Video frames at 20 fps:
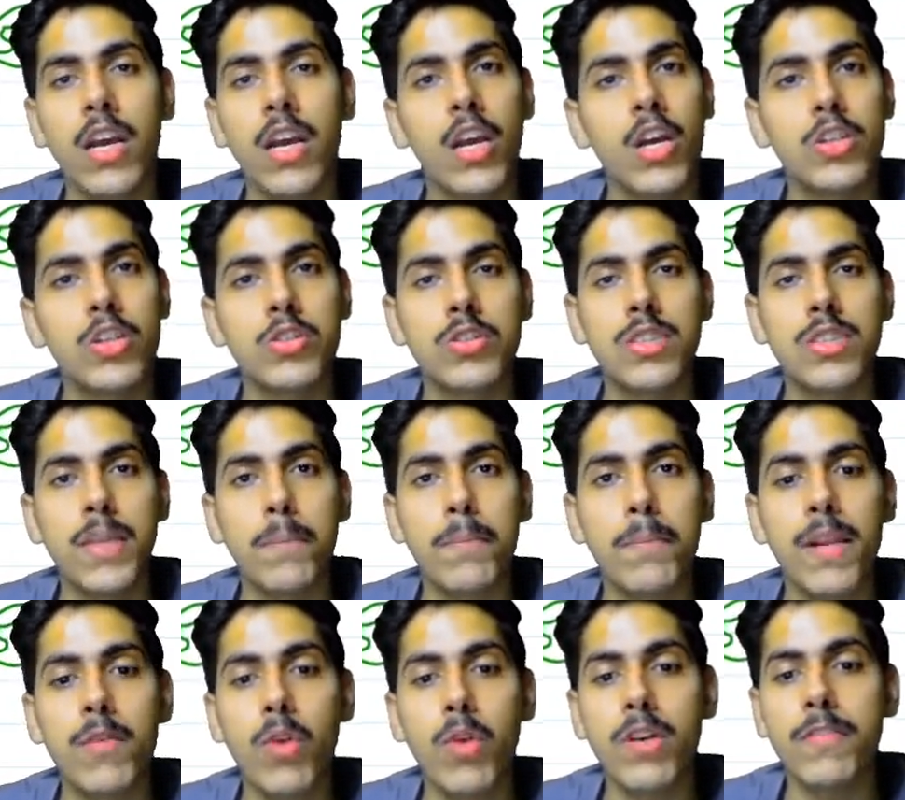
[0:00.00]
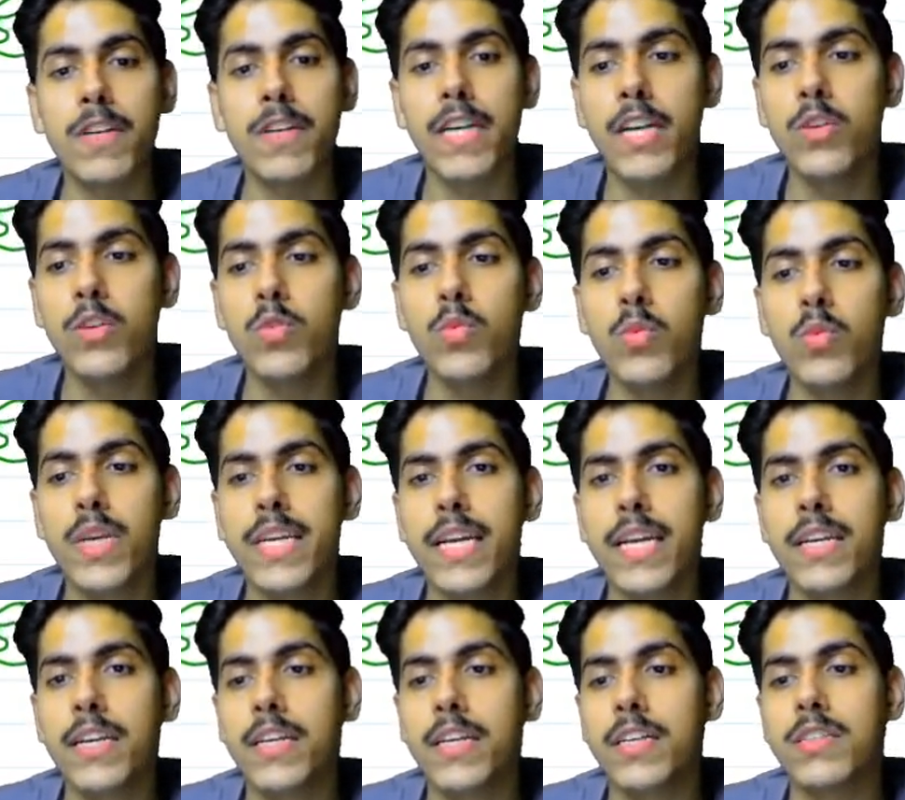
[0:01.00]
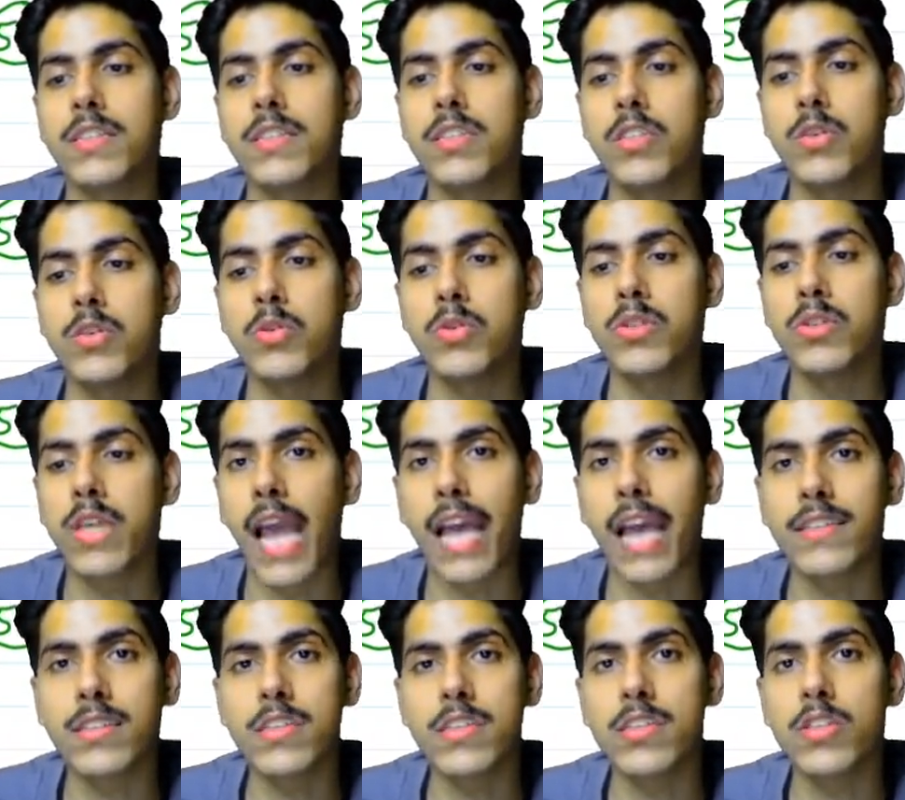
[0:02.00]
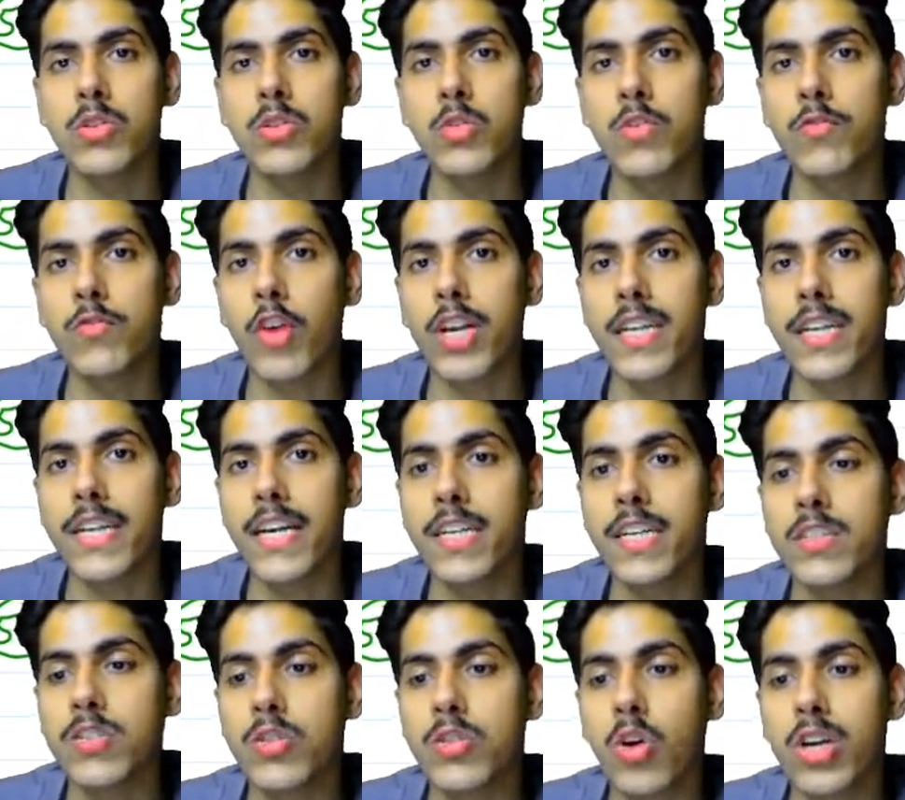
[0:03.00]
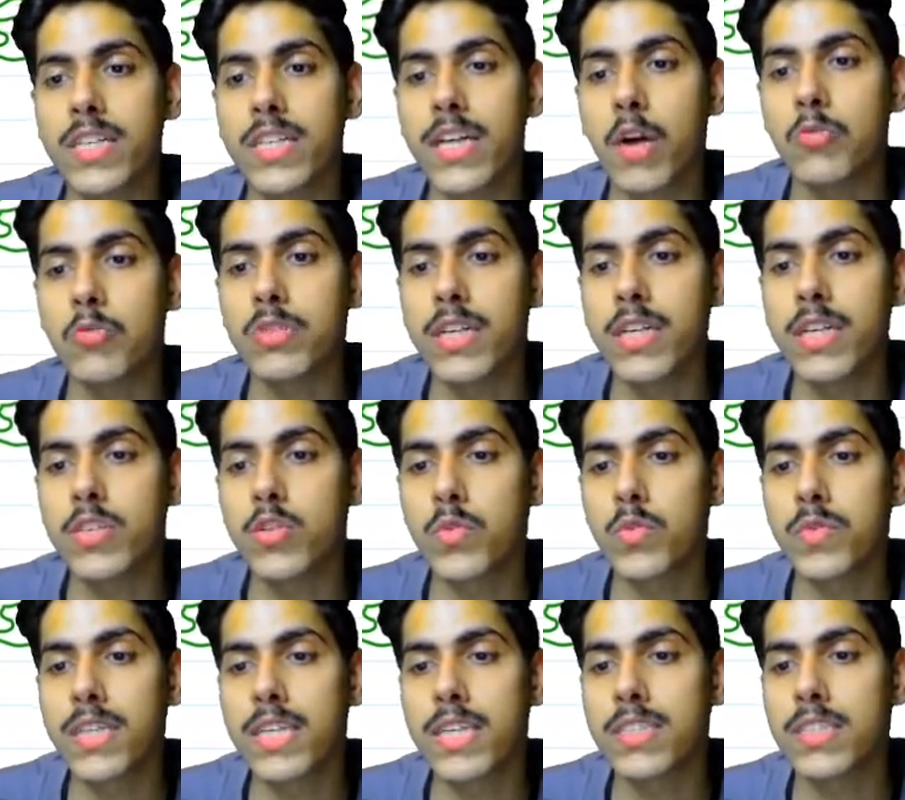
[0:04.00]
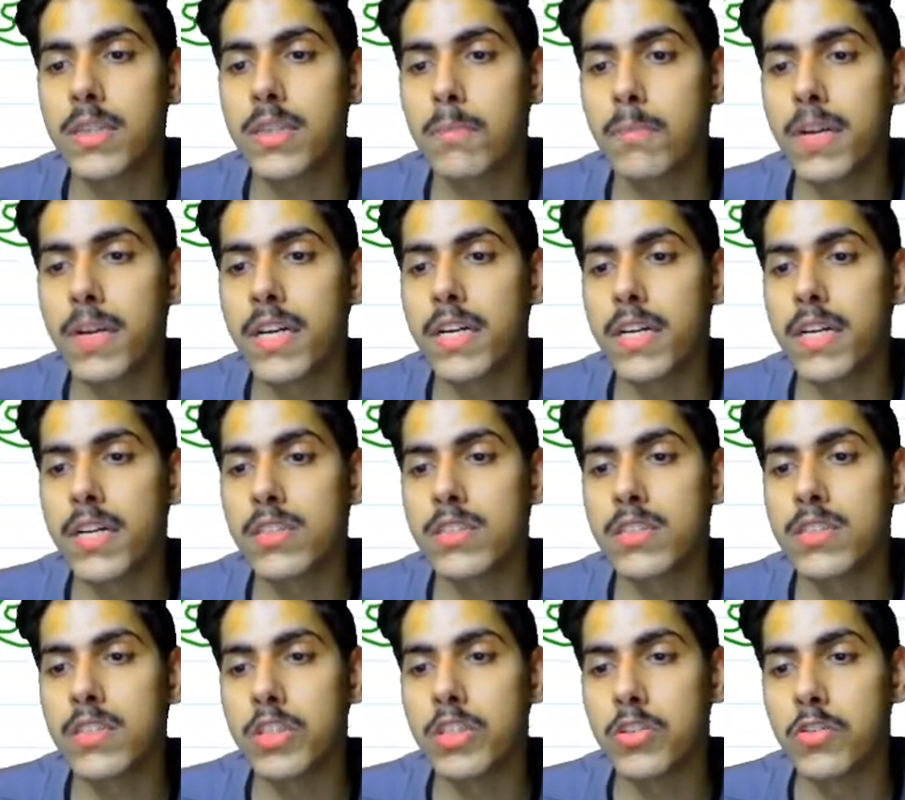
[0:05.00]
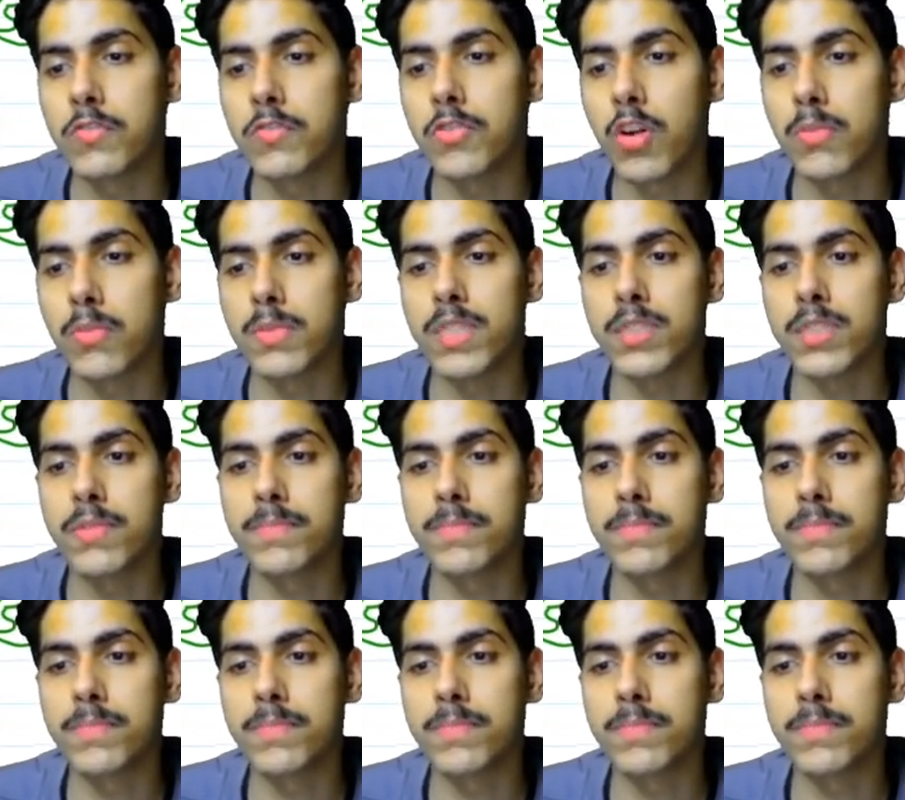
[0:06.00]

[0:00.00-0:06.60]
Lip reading: So simply what we can do, we can return 0. And since node 48 is not counted, so we can simply return 0 from here.